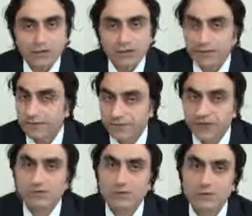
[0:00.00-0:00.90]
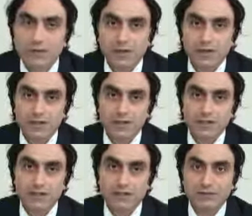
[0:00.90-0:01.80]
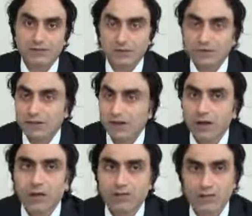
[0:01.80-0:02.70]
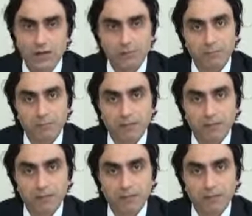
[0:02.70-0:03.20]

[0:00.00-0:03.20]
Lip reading: confront with our Creator, to acknowledge Him.